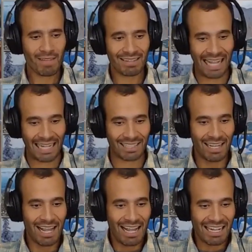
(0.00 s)
that
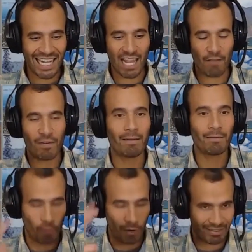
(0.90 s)
giving,
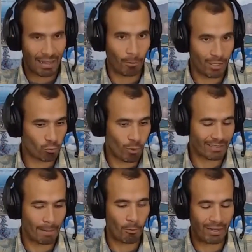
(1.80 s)
for example, this is one
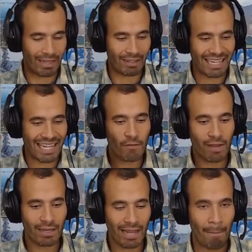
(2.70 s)
example, right? That
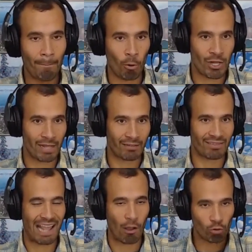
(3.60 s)
giving employees
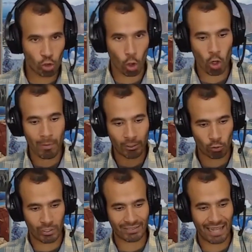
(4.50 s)
the autonomy to
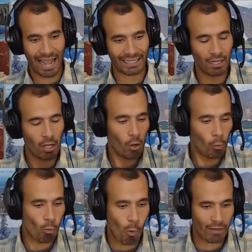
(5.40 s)
decide
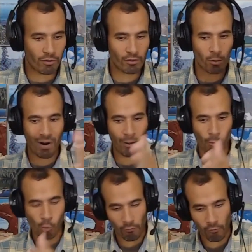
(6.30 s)
whether they want to
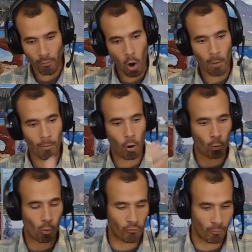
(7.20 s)
work from home or
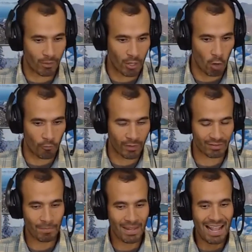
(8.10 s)
work from the
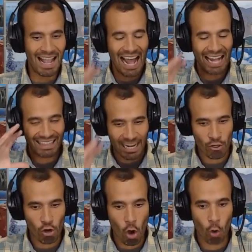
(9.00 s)
office, and they
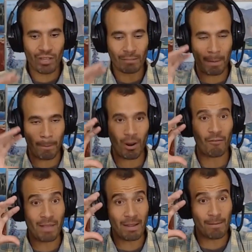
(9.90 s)
know that people are
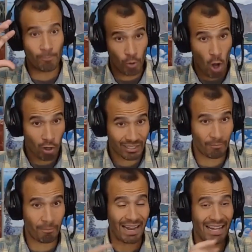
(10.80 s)
being
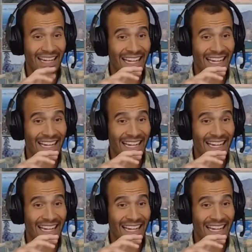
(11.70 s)
productive by